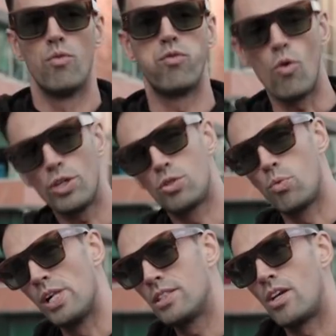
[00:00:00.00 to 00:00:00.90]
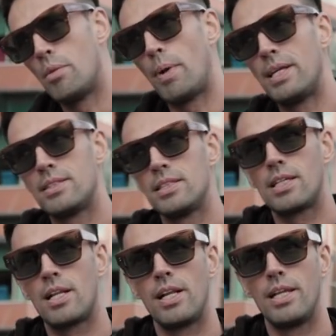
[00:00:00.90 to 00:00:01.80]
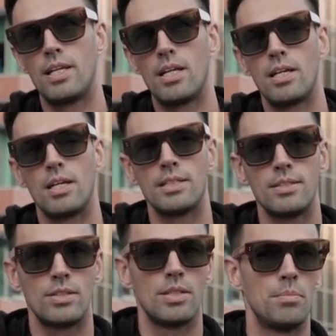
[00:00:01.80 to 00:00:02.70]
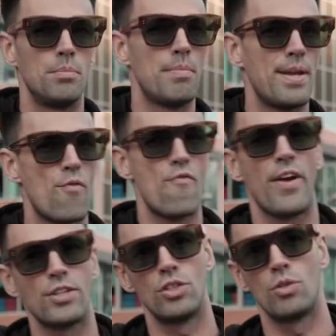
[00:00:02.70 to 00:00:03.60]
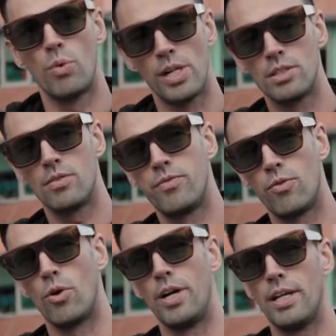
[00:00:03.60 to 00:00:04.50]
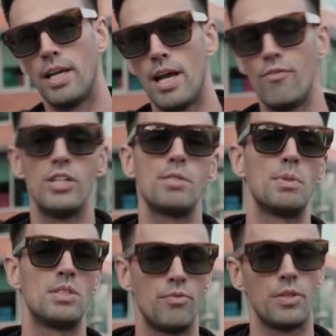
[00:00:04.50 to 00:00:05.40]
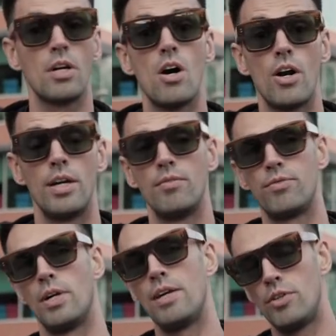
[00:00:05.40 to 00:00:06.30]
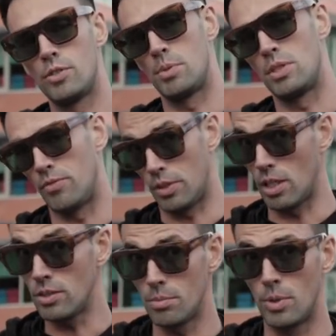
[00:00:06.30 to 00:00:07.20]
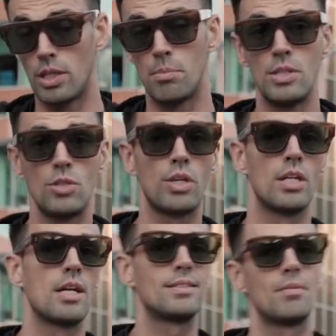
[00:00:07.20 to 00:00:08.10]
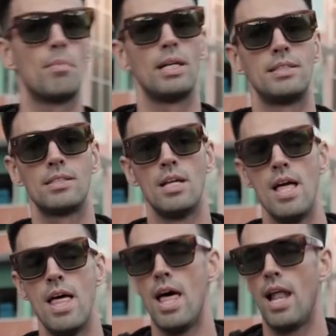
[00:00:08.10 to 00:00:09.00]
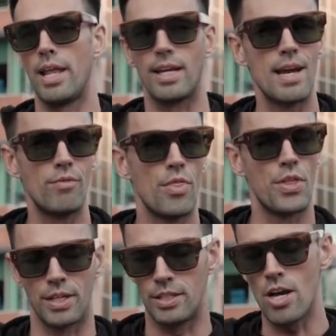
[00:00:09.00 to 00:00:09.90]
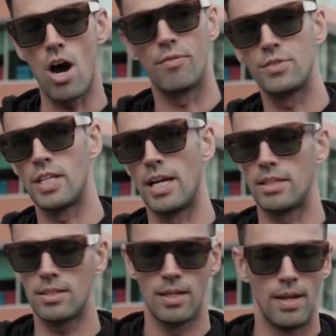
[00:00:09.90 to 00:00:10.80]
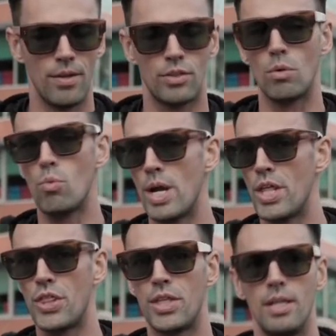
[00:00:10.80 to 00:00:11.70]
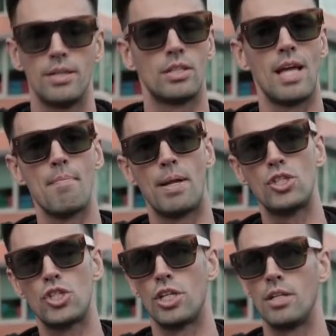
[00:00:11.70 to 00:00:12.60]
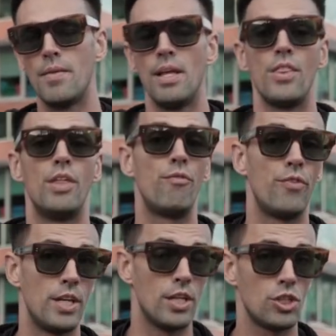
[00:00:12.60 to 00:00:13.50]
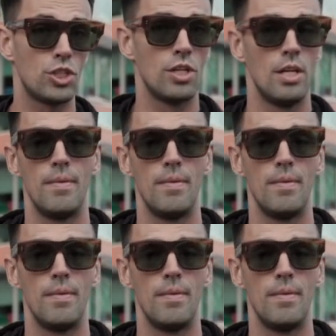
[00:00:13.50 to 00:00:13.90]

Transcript: Forged wheels are basically custom manufactured wheels for every specific car and for every specific customer. That means you can customize like everything: the offset, the width, the dimension, the finish,